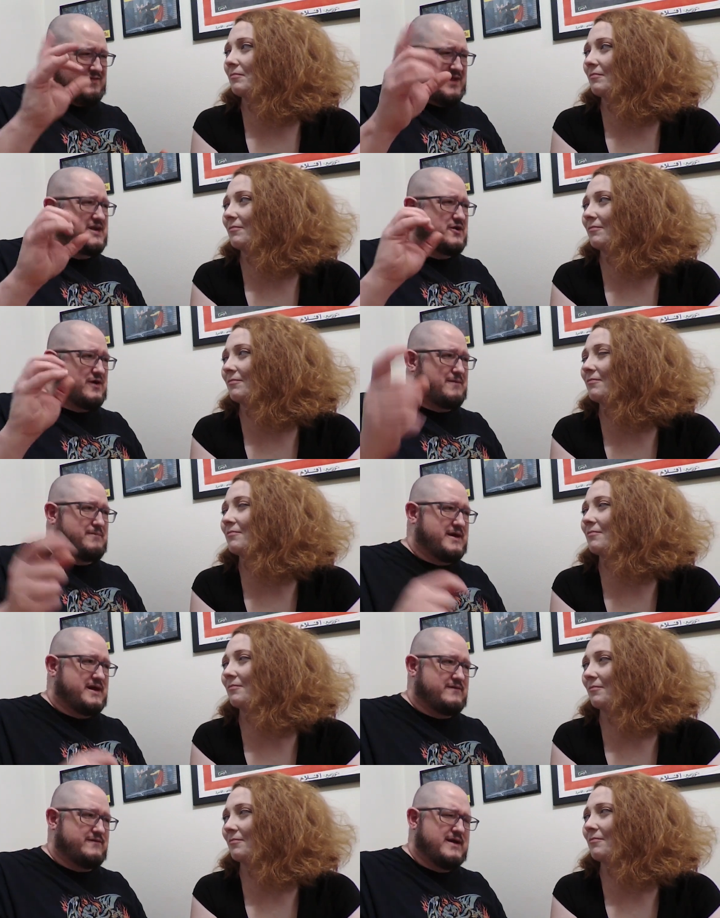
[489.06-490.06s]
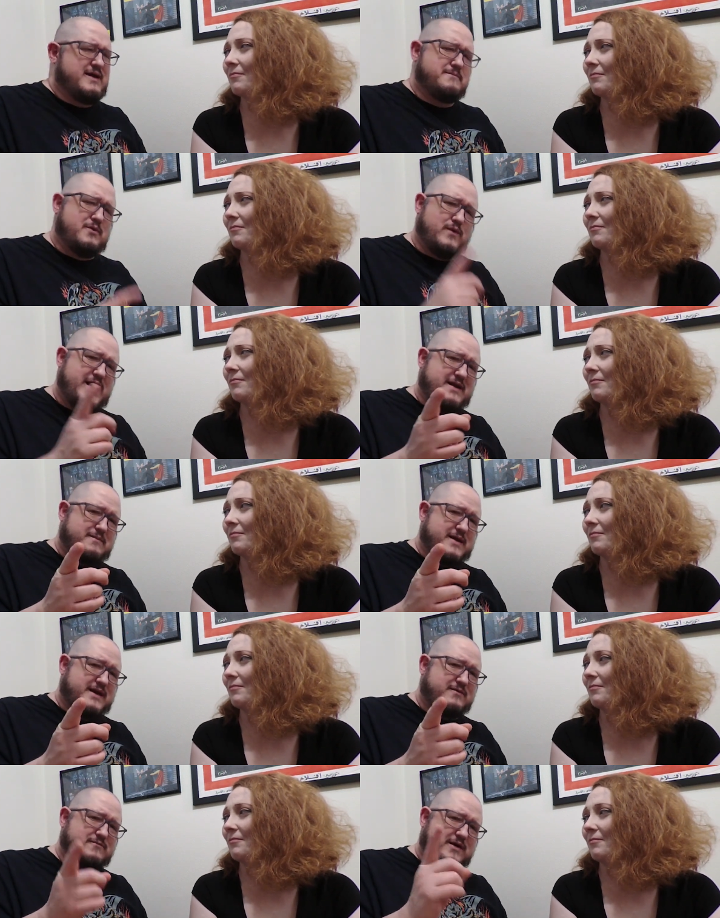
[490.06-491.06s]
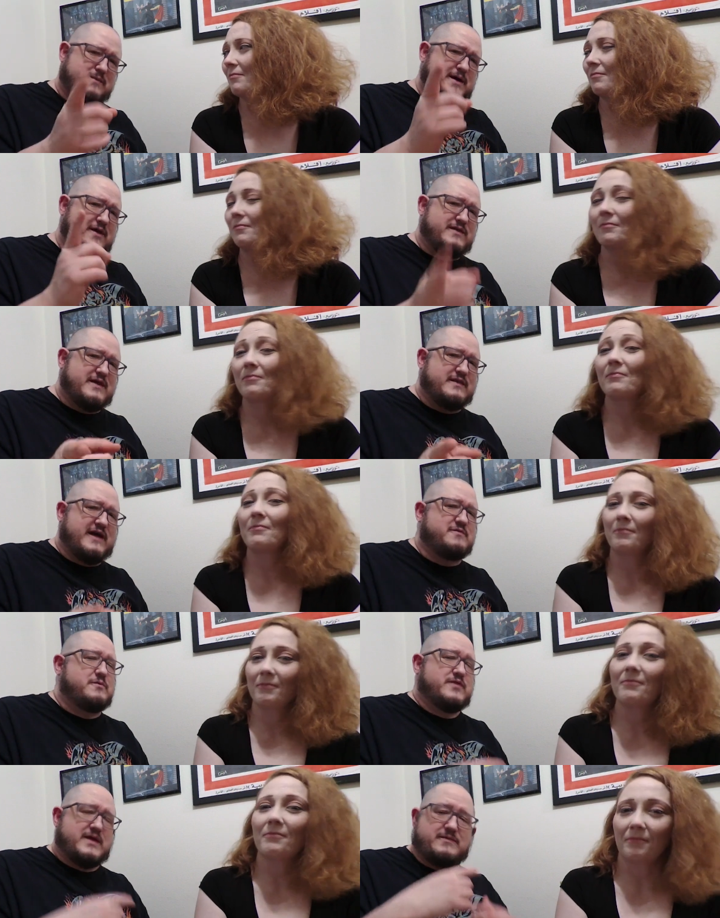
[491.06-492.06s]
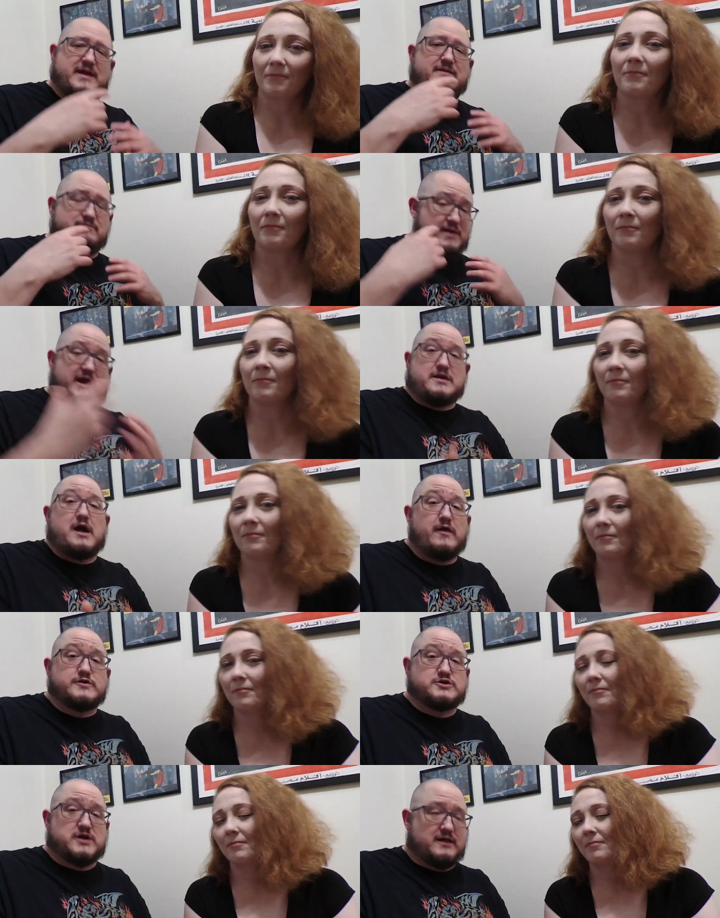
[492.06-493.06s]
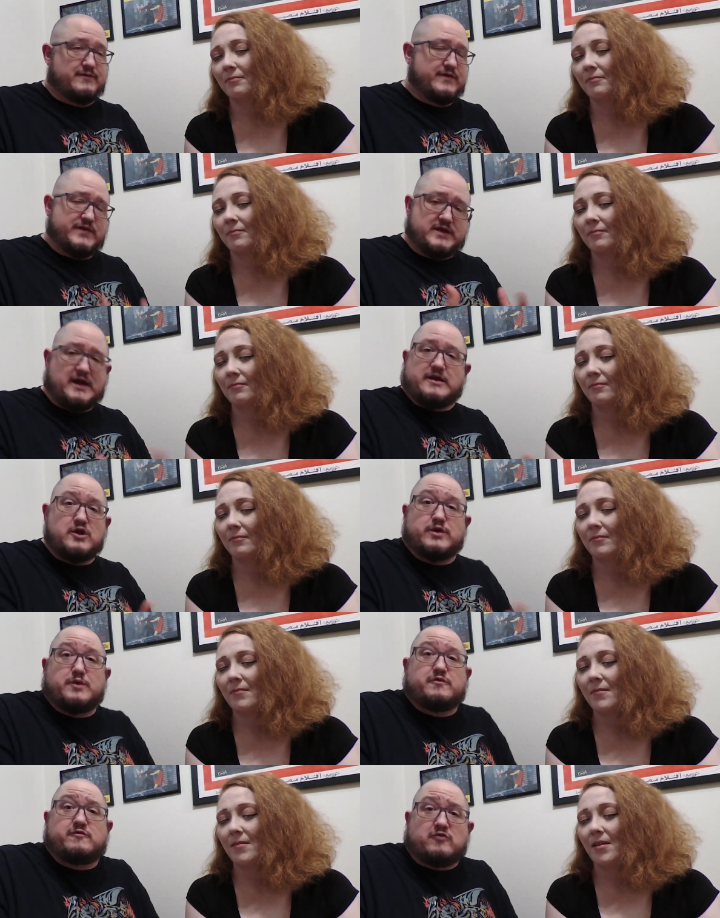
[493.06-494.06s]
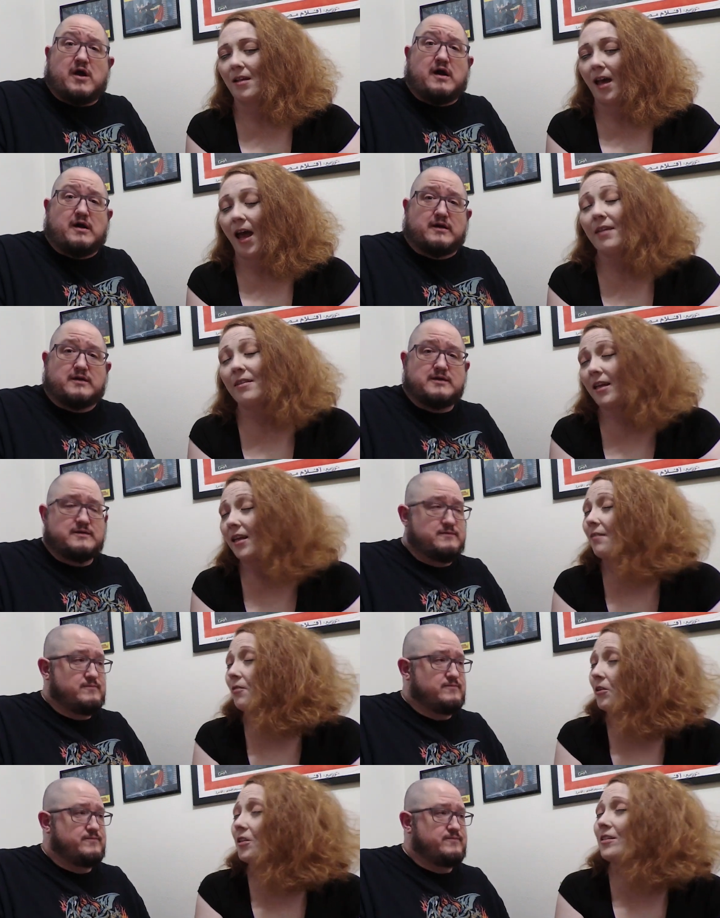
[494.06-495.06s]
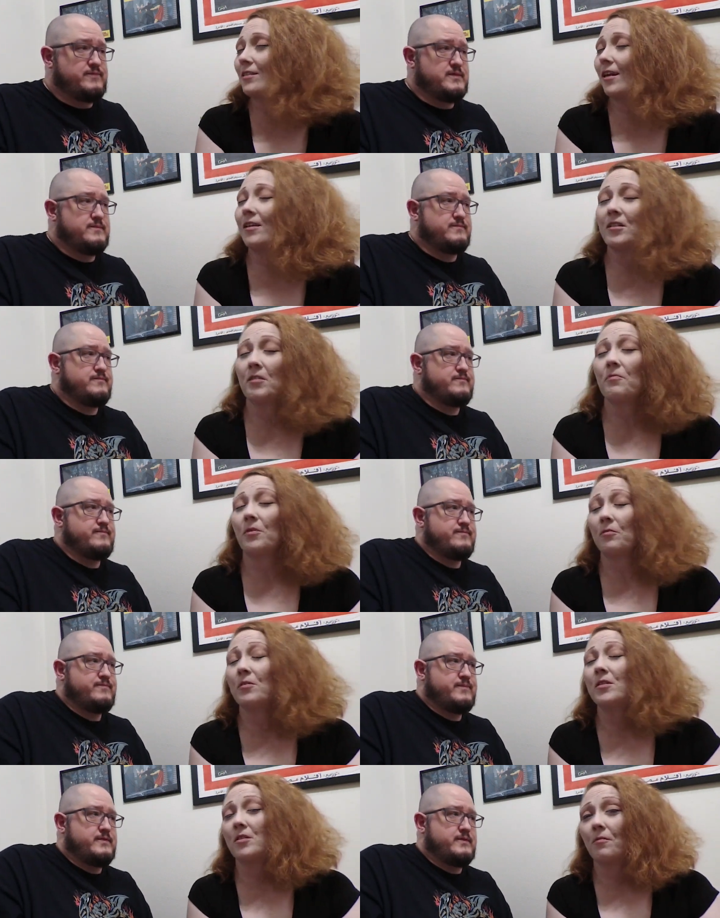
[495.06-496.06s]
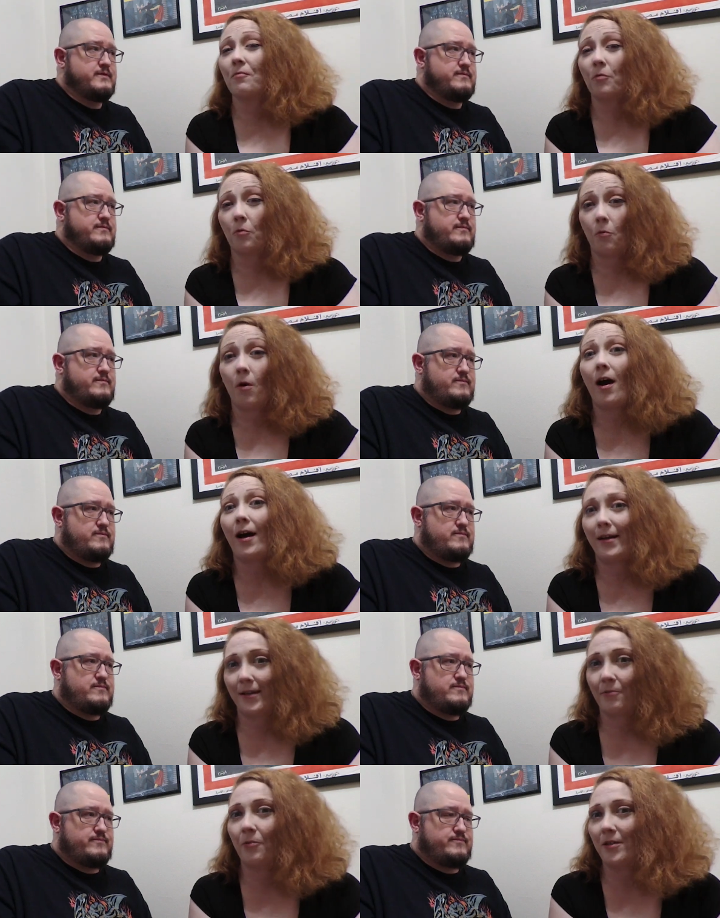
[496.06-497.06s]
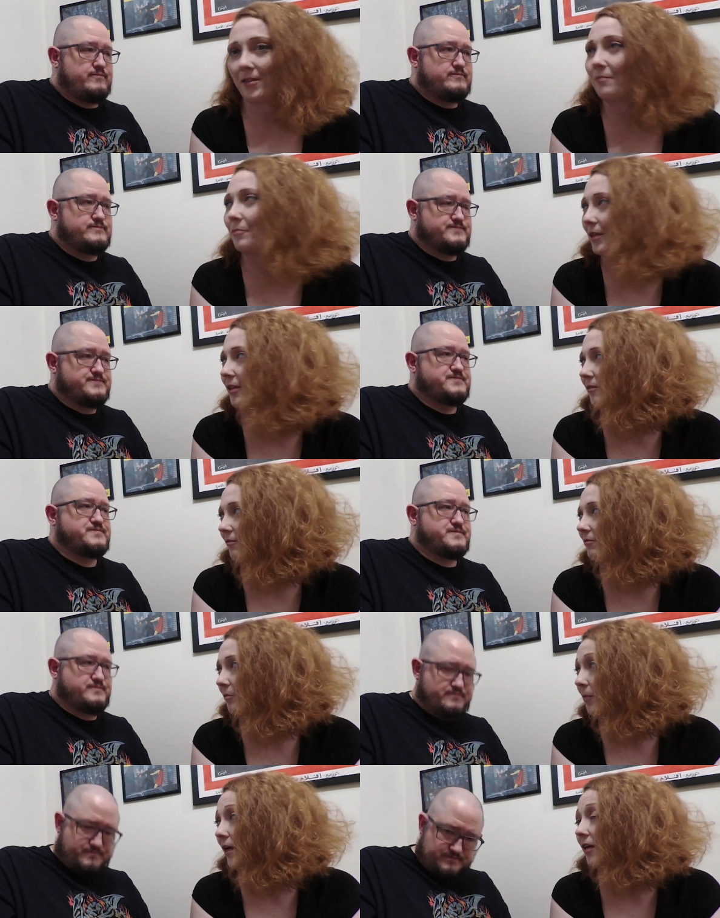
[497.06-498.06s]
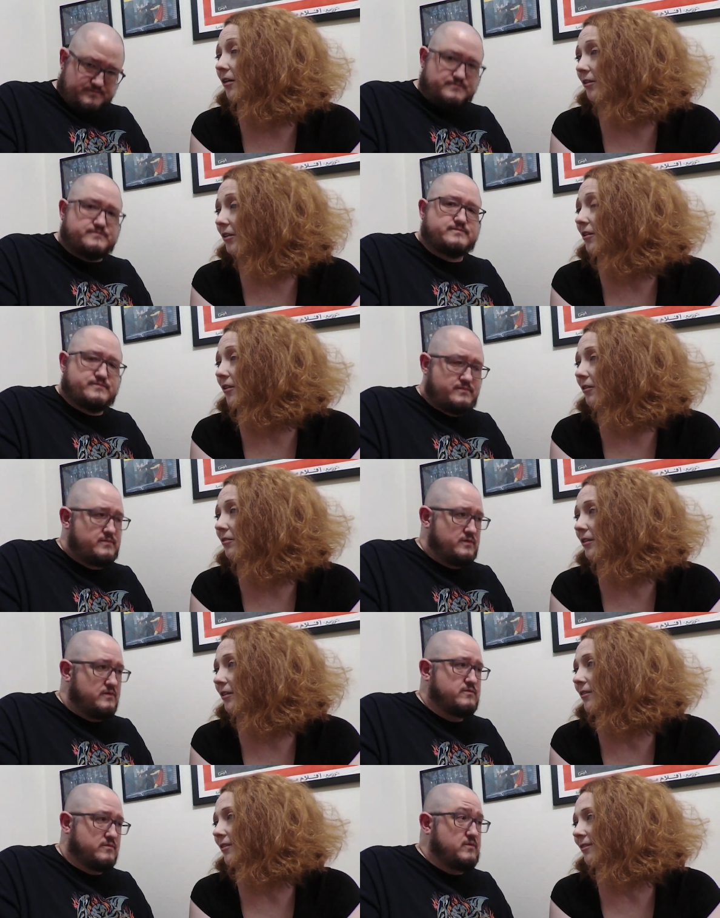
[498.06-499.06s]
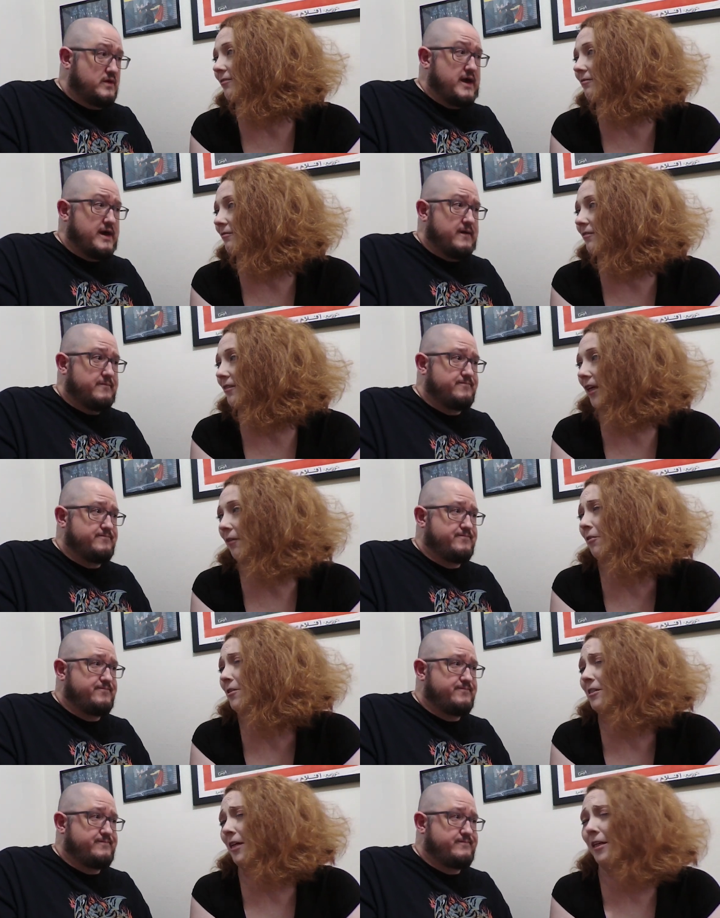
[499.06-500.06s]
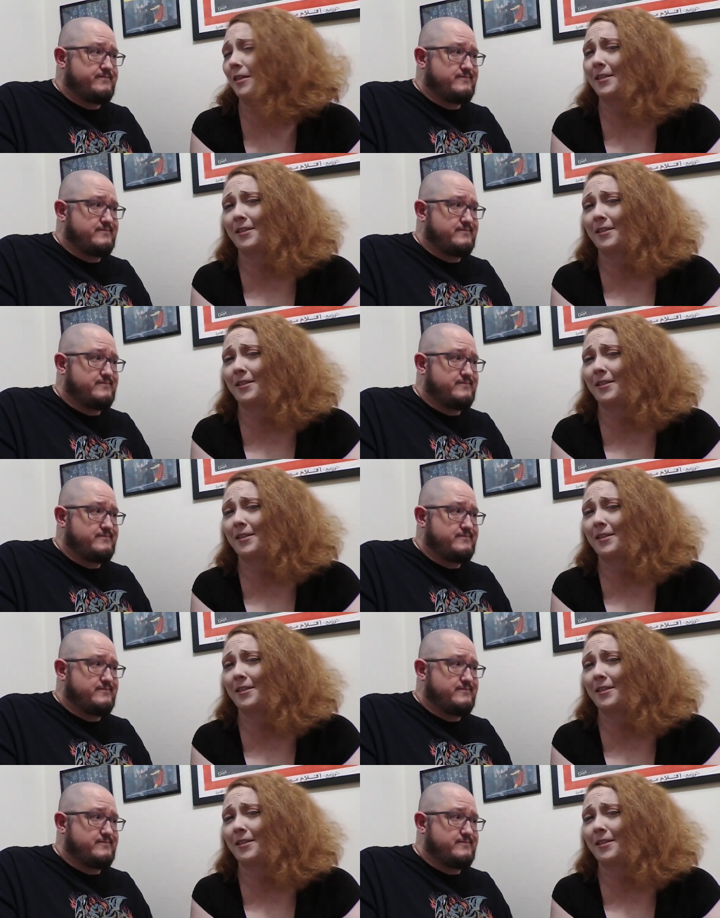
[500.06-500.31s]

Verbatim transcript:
Speaker 1: lingering bit of but wait a minute, what about in that last movie? They, they mm-hmm. acknowledged all of it. The continuity was strong.
Speaker 2: And they give a good scientific reason for why it wasn't being repaired, you know, and yeah, even tied it